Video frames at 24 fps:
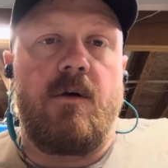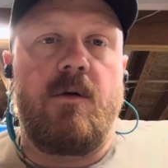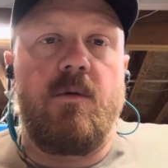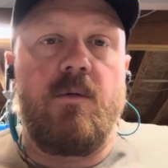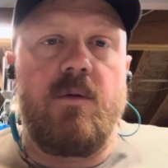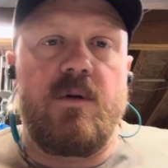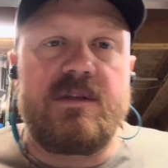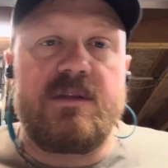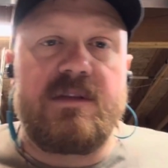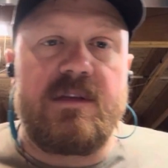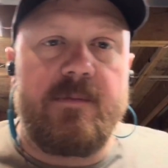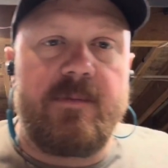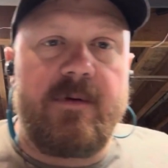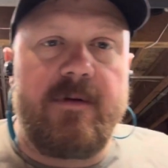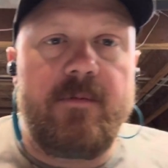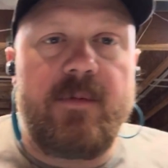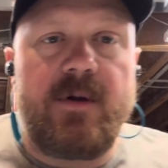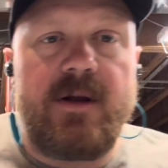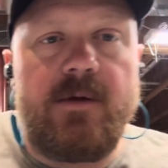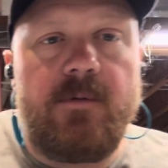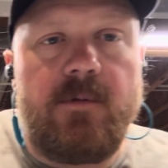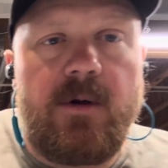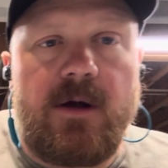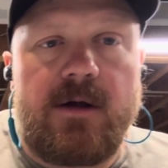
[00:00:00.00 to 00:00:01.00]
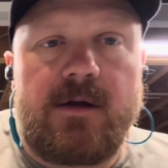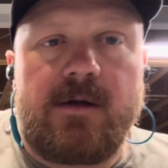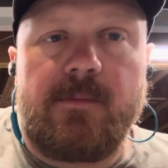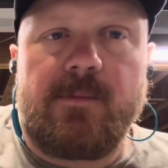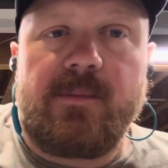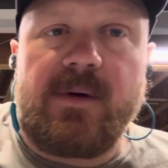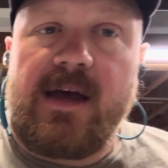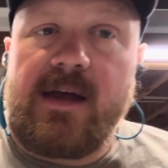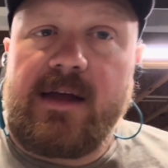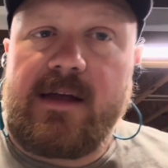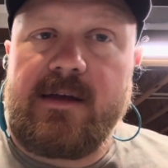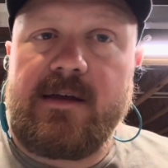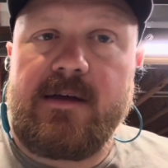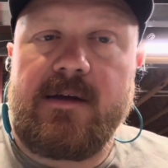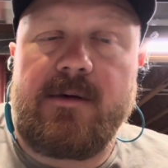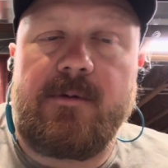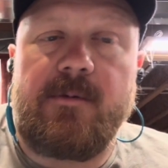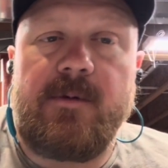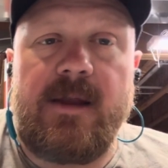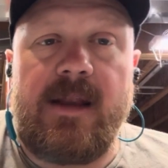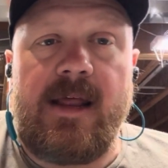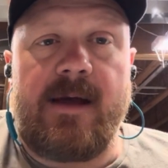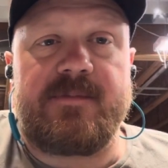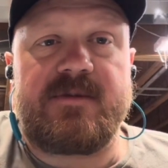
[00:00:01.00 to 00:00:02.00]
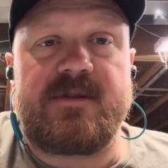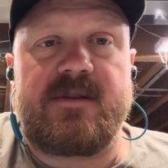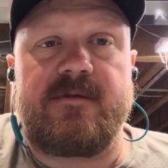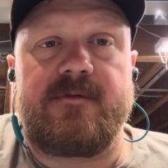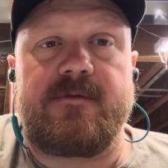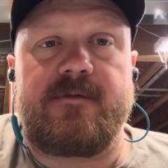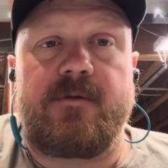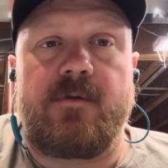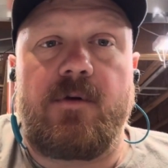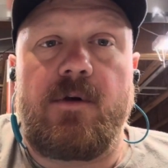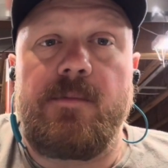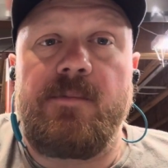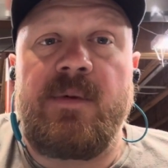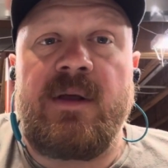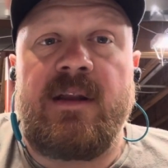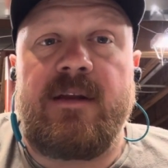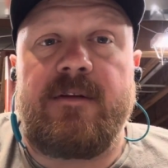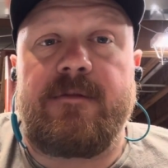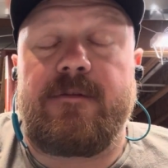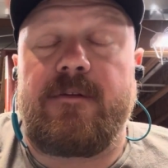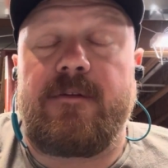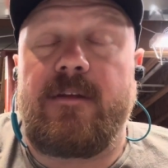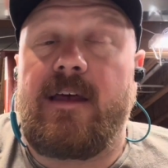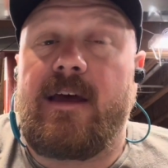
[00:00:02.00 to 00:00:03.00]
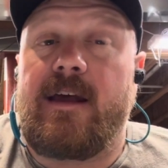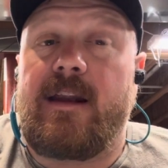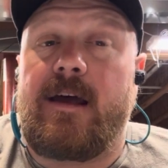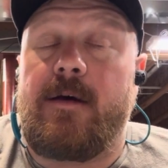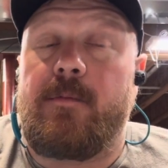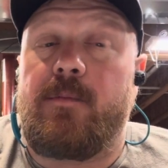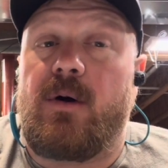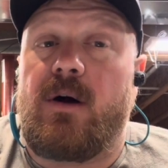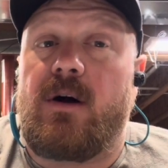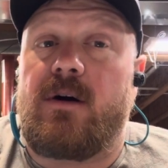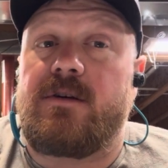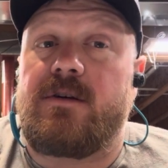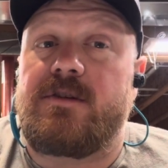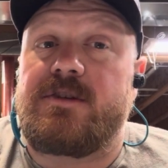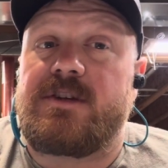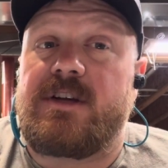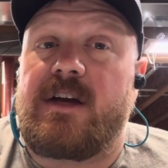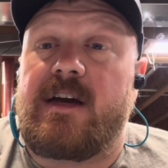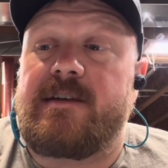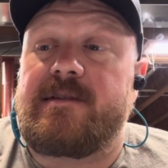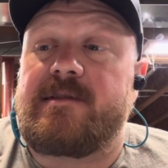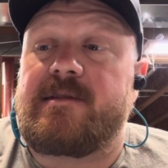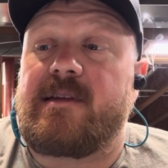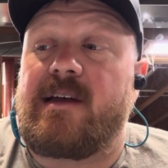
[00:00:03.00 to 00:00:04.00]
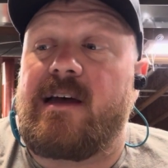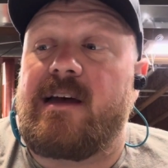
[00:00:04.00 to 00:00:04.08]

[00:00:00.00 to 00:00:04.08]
What's up, everybody? Welcome back. Been absent for a minute. For that, I apologize.